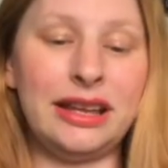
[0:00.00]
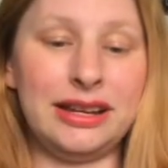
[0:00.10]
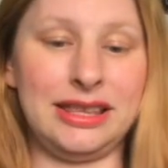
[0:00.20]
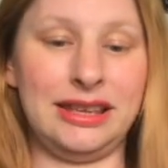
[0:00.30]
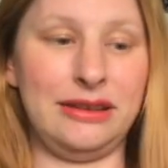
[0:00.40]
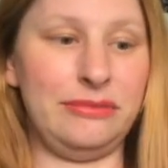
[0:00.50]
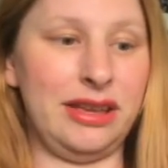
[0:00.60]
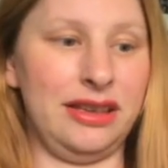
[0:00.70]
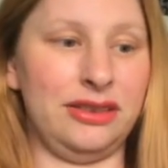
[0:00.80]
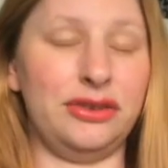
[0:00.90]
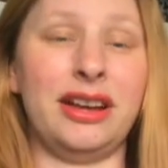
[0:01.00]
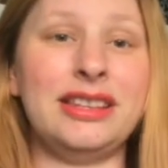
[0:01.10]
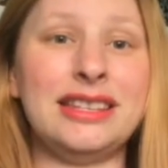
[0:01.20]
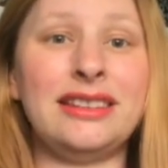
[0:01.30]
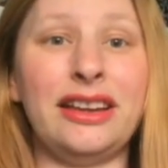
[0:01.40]
liked them, and they're
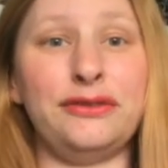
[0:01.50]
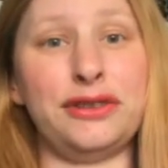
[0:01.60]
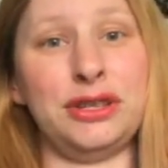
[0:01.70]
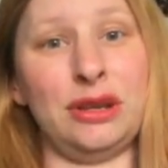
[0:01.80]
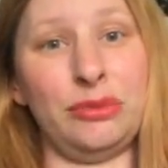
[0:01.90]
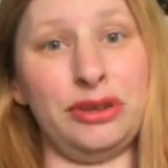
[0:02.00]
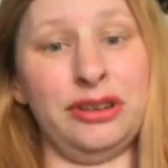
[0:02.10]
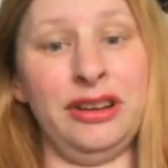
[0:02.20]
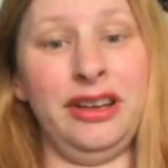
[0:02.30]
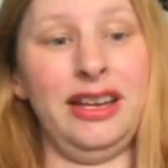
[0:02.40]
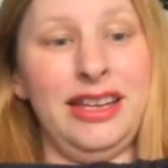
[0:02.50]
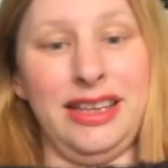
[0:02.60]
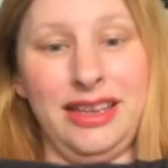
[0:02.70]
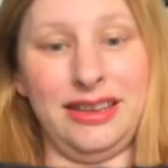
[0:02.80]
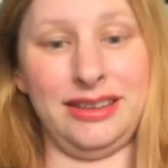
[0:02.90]
nice and light for summer.
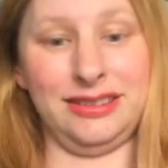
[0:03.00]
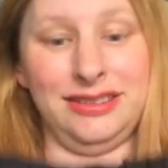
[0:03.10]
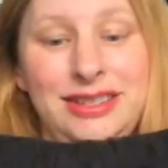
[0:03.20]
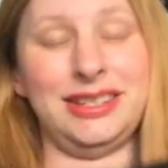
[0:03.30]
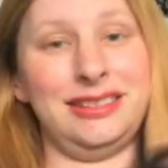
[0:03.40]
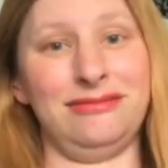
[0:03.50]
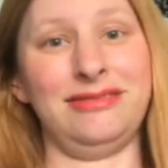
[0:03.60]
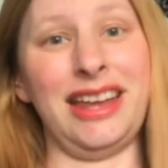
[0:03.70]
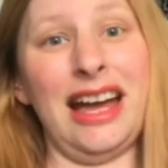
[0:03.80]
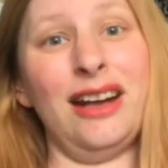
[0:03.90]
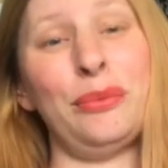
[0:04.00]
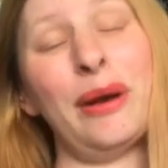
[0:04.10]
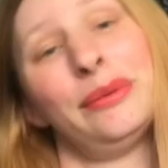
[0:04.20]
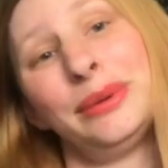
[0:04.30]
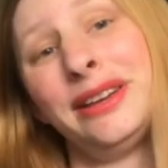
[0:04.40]
And yeah, I'll
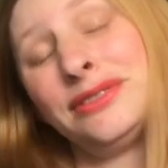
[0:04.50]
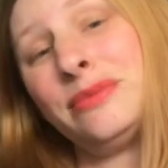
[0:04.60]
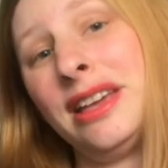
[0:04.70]
probably have to